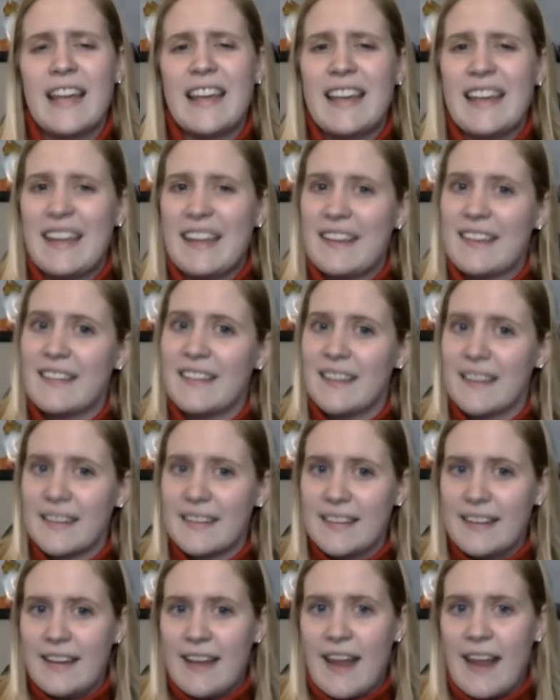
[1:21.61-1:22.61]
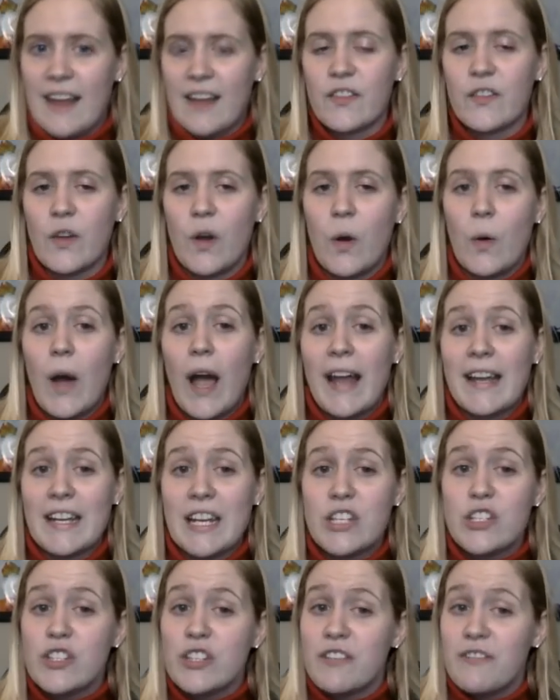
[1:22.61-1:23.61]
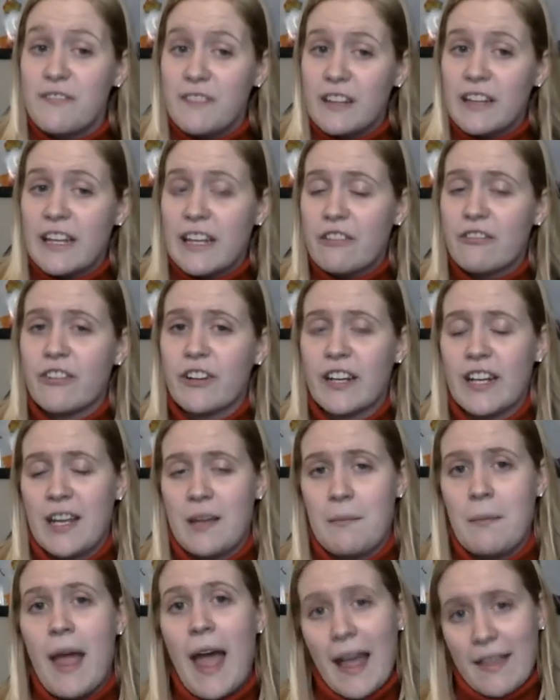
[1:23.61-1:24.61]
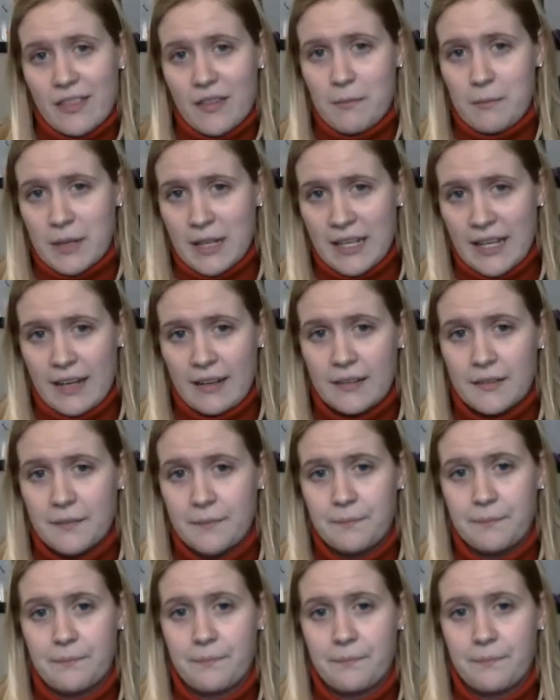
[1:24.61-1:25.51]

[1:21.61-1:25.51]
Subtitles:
He's sick today, so I need you to fill in for him at the meeting.